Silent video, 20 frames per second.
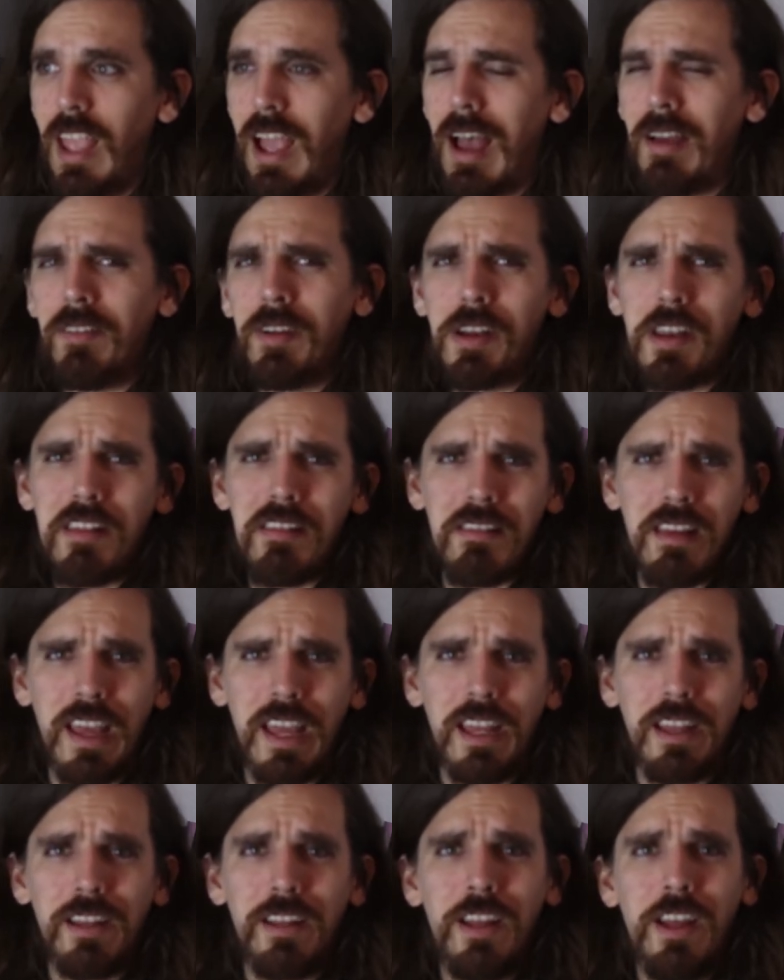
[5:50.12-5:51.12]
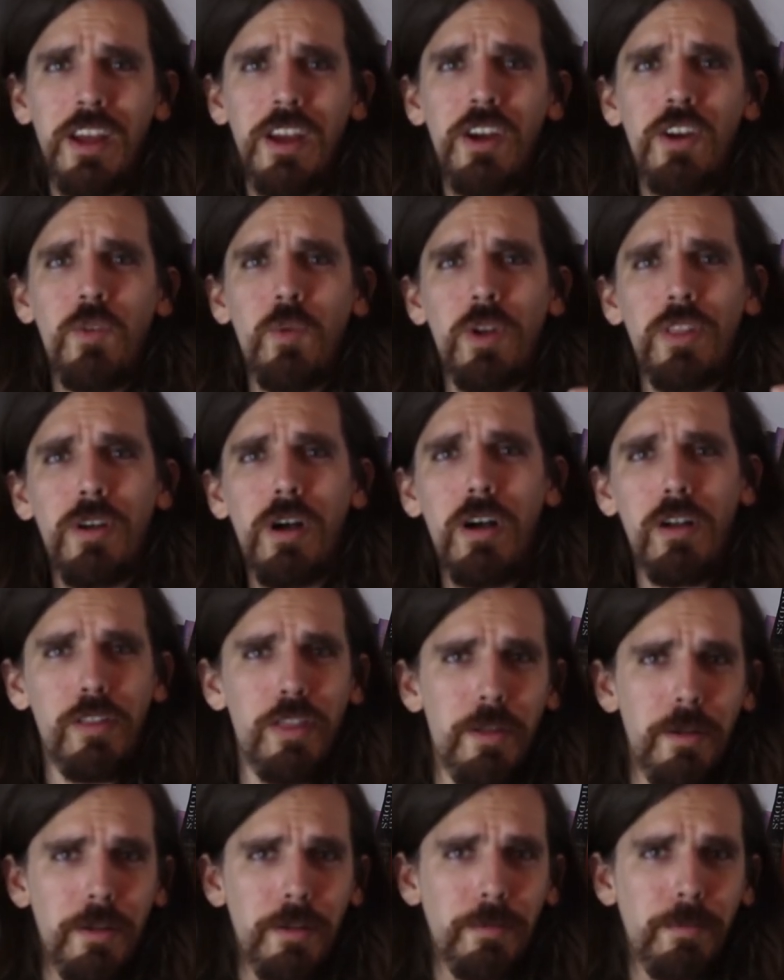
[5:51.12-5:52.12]
I've got to say, with all
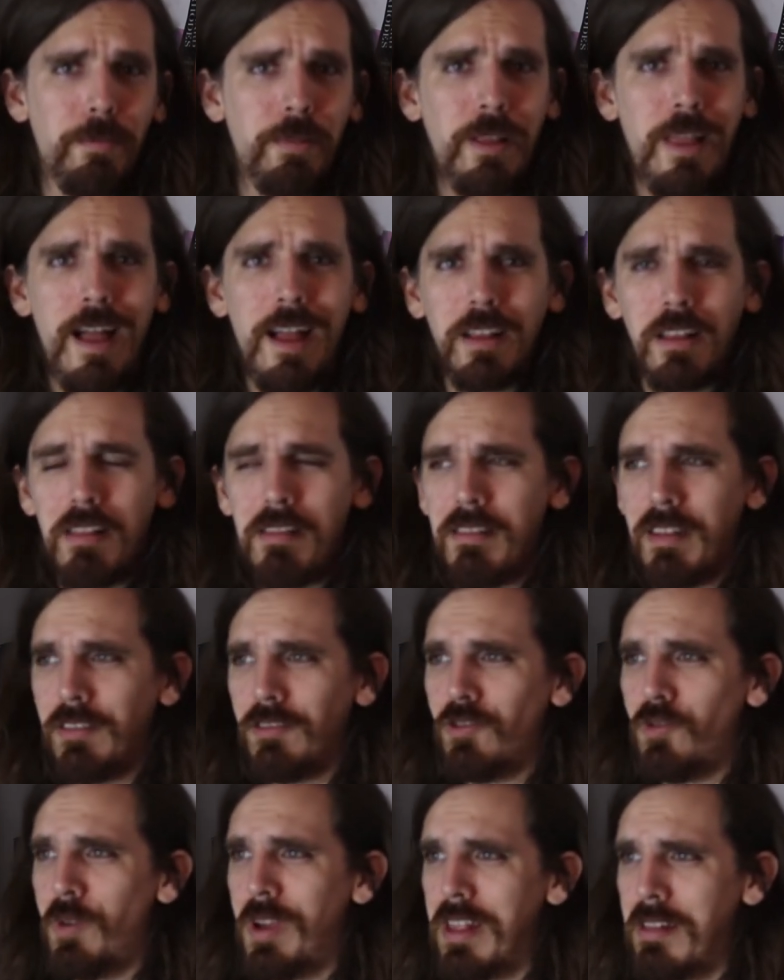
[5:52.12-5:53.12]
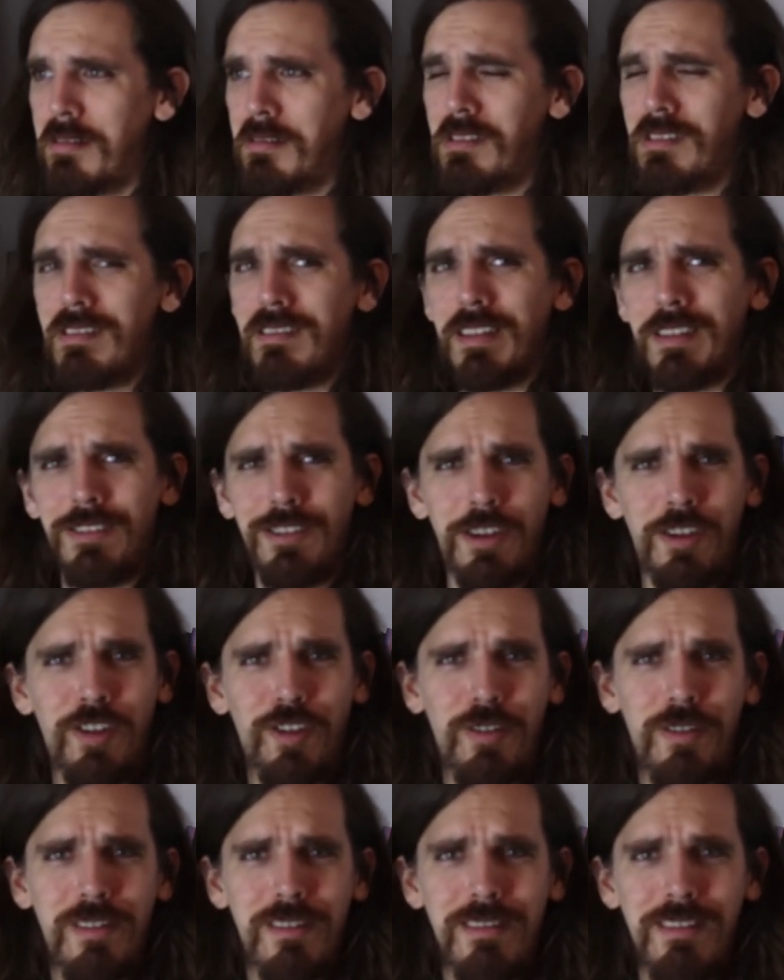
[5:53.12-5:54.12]
the plots and twists and
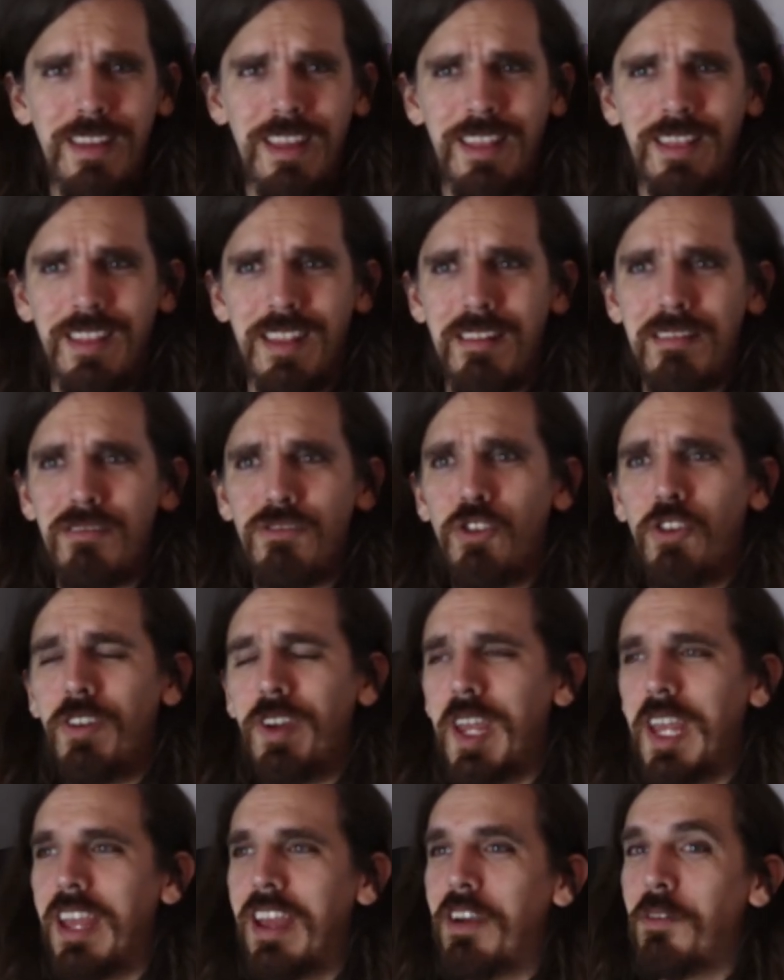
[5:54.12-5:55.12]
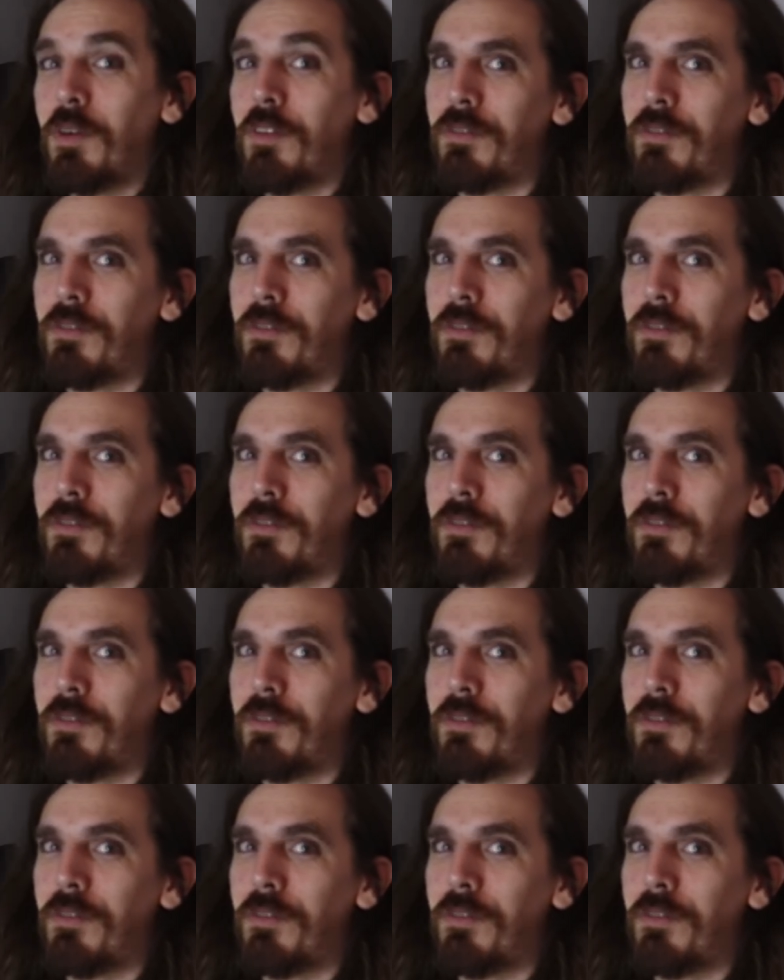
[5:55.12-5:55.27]
turns in this story,